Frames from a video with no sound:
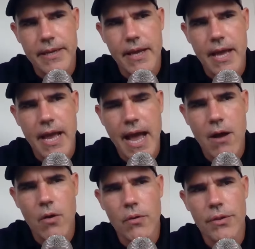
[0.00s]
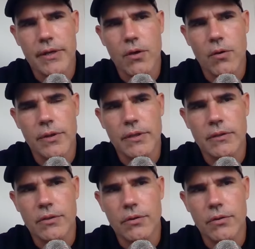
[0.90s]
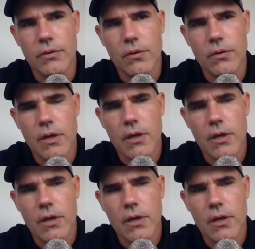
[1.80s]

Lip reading: How they're going to